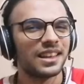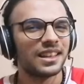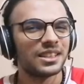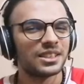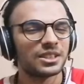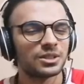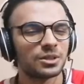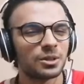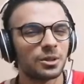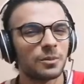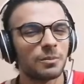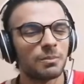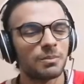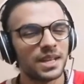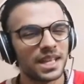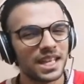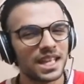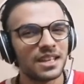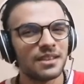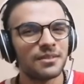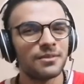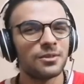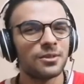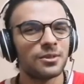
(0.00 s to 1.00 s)
So,
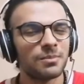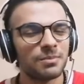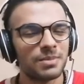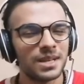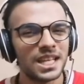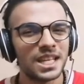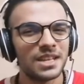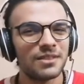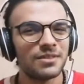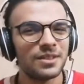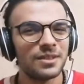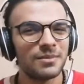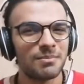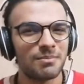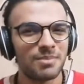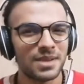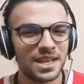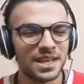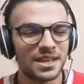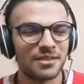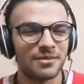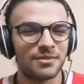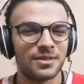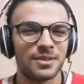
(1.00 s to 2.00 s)
bevo, bevi,
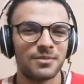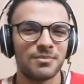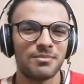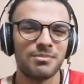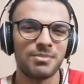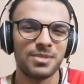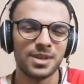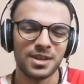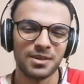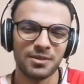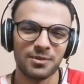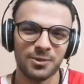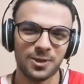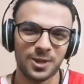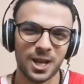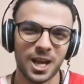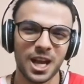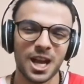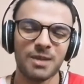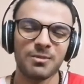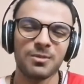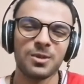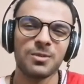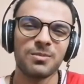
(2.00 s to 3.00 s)
beve,
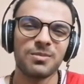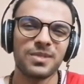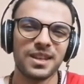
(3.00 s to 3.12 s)
beviamo,